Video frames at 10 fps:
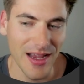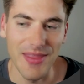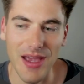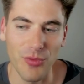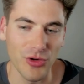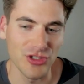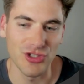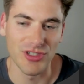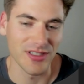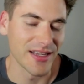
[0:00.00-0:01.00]
and that works
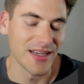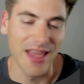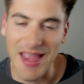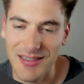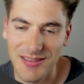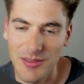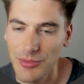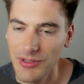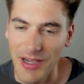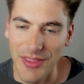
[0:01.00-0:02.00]
just like an and
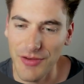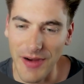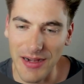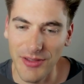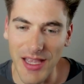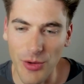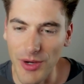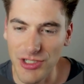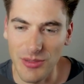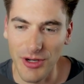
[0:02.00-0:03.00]
symbol. And then finally, a
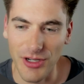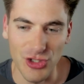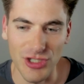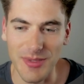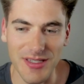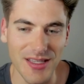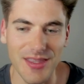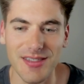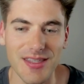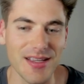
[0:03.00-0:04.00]
question mark just means that
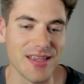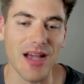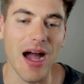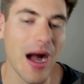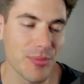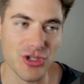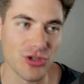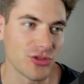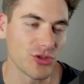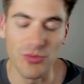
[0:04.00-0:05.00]
this thing is
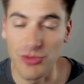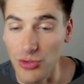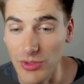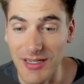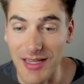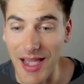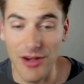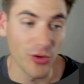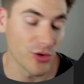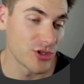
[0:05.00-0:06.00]
optional. You do need to add
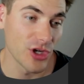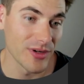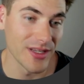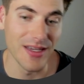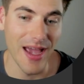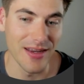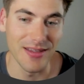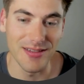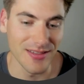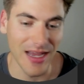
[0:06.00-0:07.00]
it or you don't need to add it.
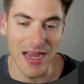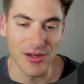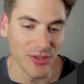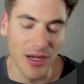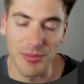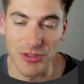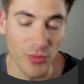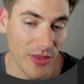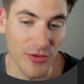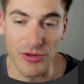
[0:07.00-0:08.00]
It's entirely up to
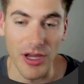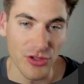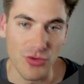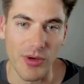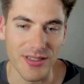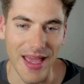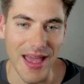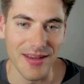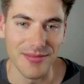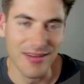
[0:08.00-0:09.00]
whether or not you want to
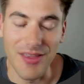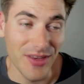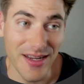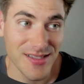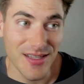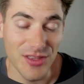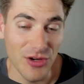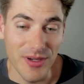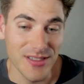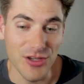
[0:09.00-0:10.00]
add it. Now, the nice thing though,
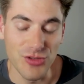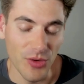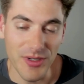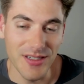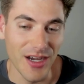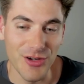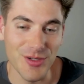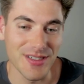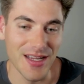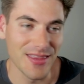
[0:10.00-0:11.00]
is that you don't need to
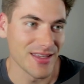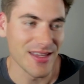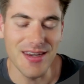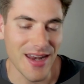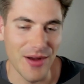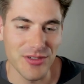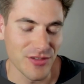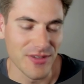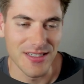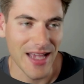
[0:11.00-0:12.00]
understand the in and outs of
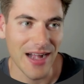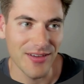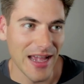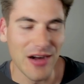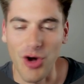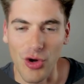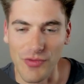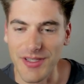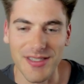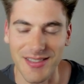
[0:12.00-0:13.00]
exactly how all of
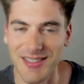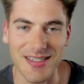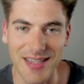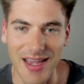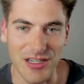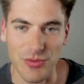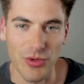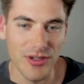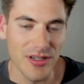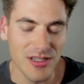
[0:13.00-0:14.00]
this syntax
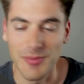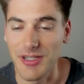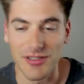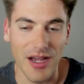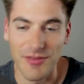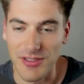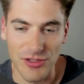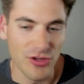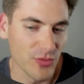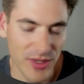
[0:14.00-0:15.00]
work because obviously
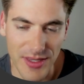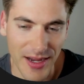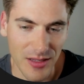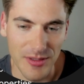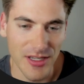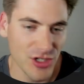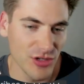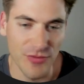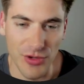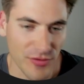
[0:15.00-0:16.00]
you can read the documentation
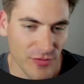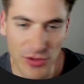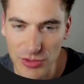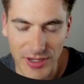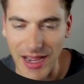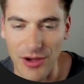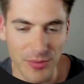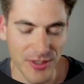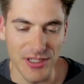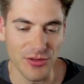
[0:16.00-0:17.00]
if you're confused on how a
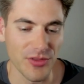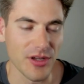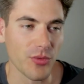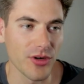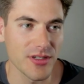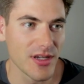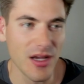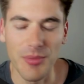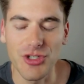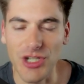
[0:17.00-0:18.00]
particular thing works,
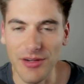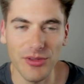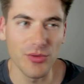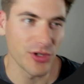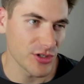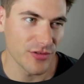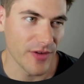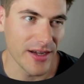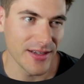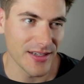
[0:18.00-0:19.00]
but generally when you're
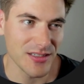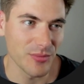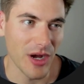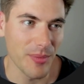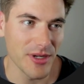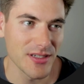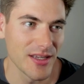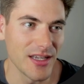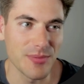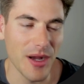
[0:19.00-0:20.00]
defining custom properties,
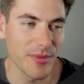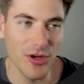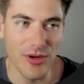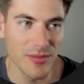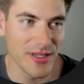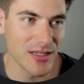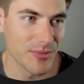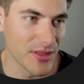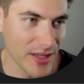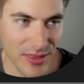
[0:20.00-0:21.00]
it's probably going to be
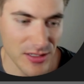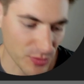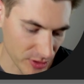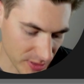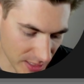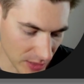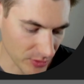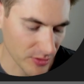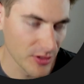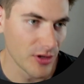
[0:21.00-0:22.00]
something like this, where it's a color,
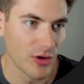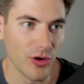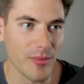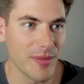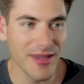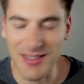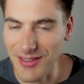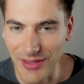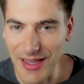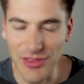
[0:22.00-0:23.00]
or maybe it's a
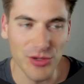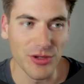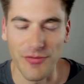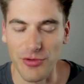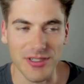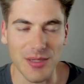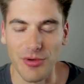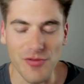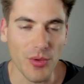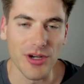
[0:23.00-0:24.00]
length unit, for example,
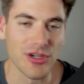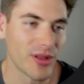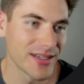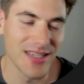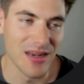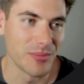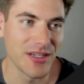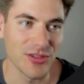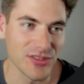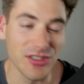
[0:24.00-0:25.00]
if you want to do like 10
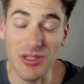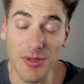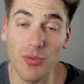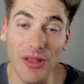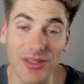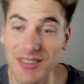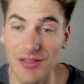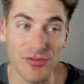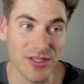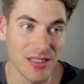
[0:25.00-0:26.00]
pixels. It's going to be
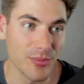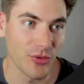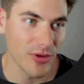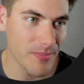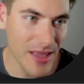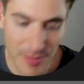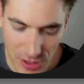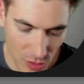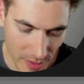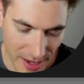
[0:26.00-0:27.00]
relatively simple, or maybe
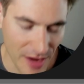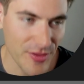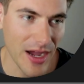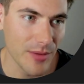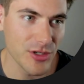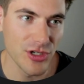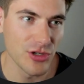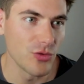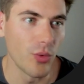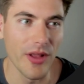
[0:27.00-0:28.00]
you may have the option to
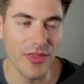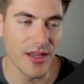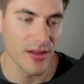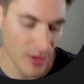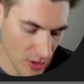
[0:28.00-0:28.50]
do one thing